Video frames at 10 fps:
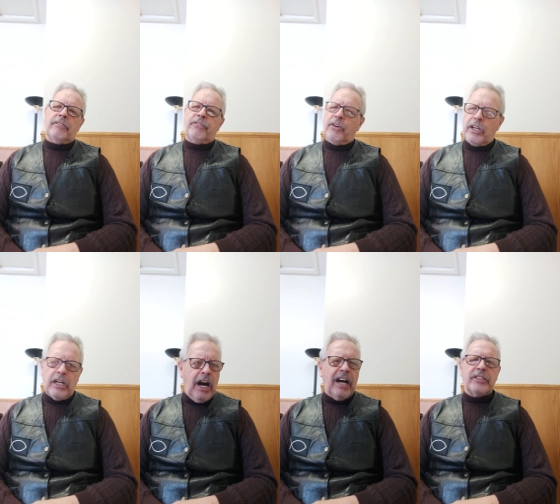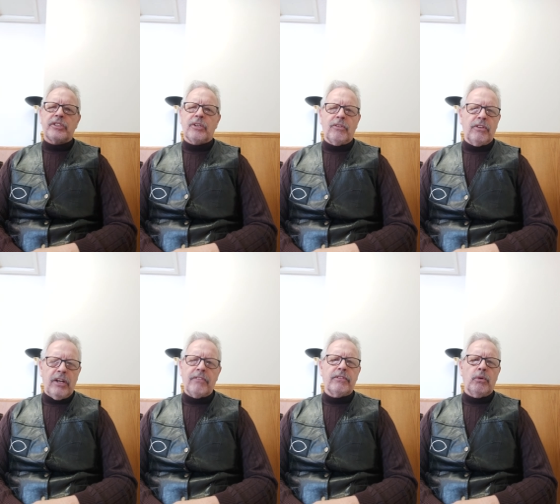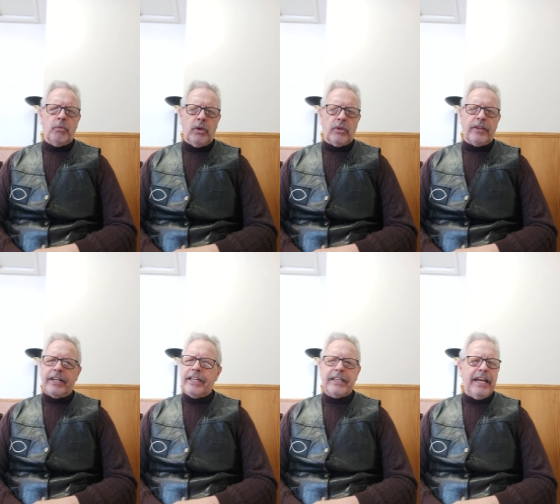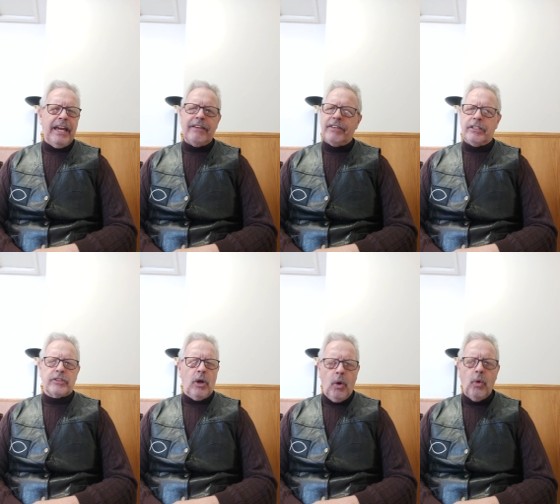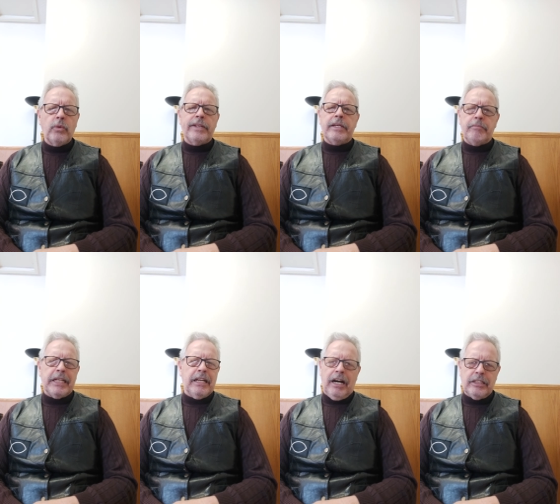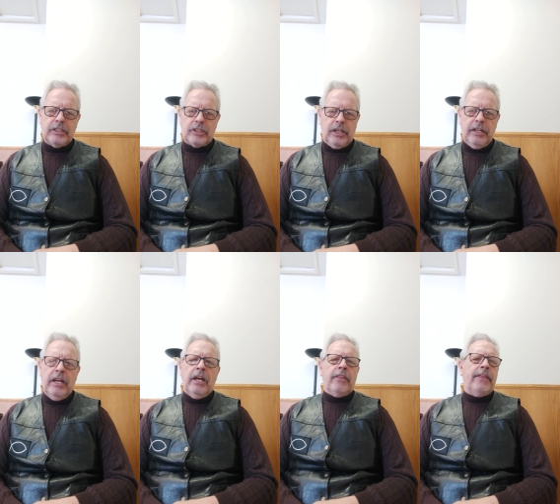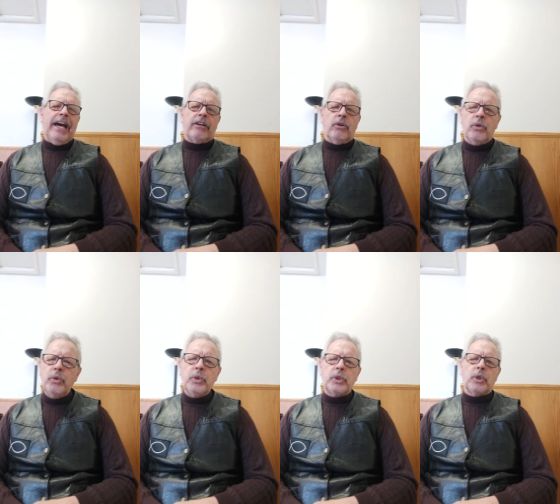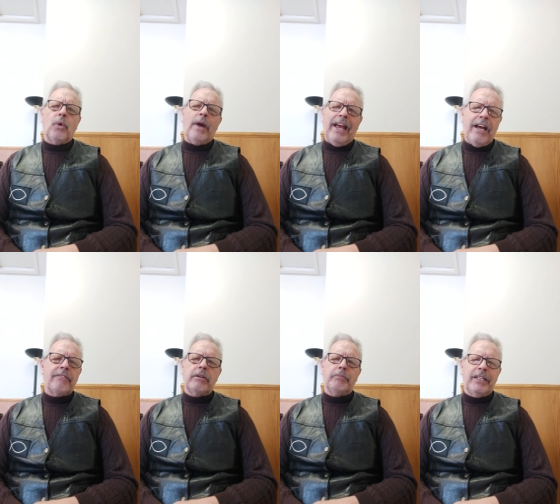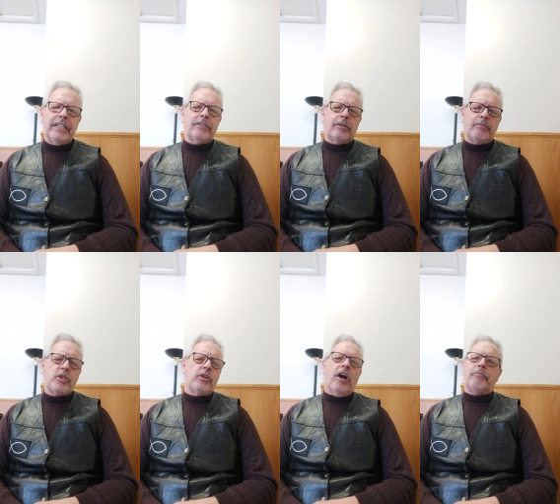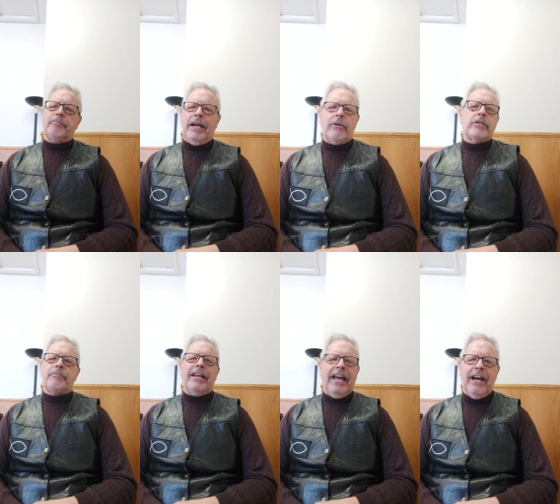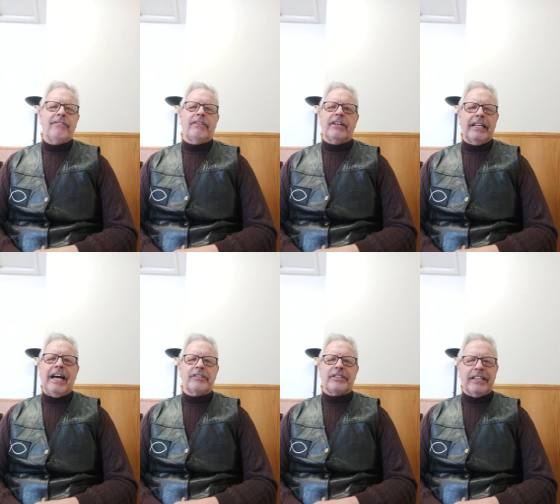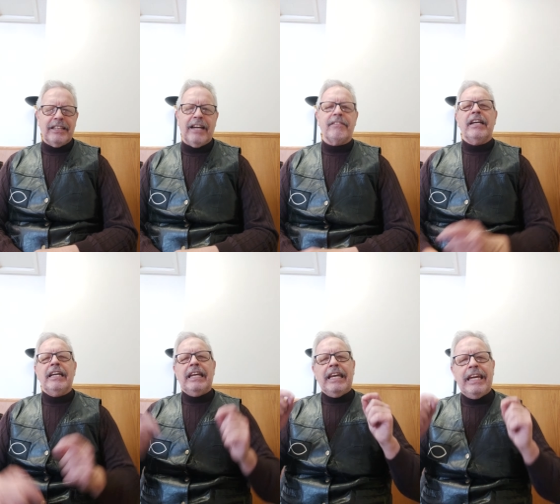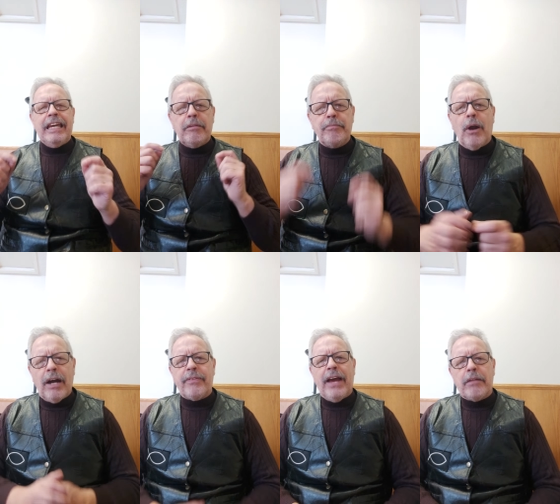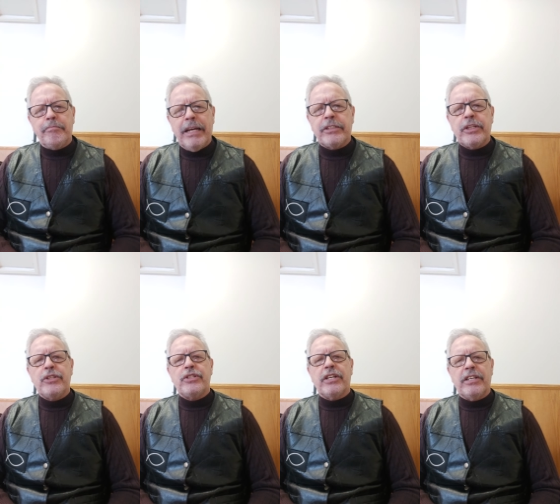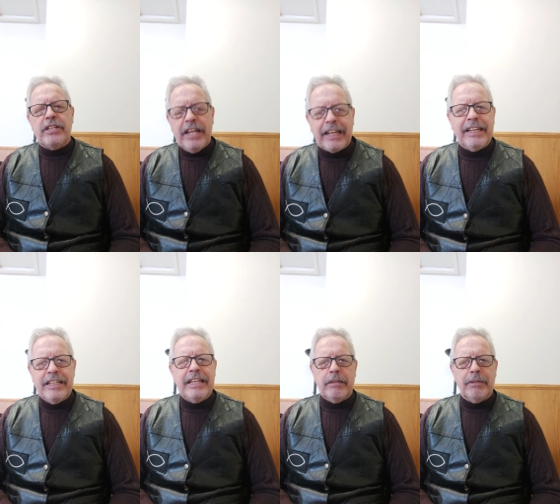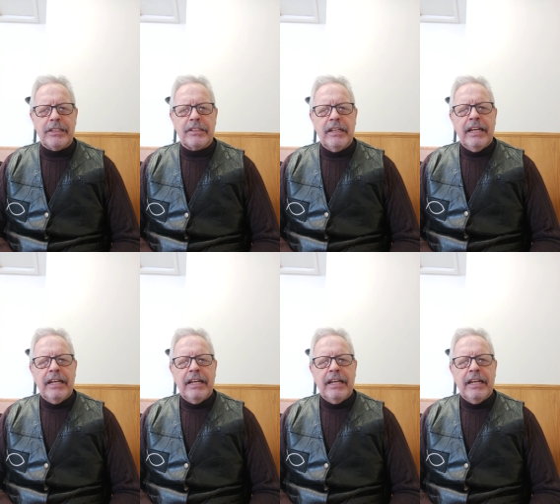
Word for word: for God so loved the world that he gave his only begotten Son, that whosoever believes him should not perish, but have everlasting life. He brought that message to Nicodemus.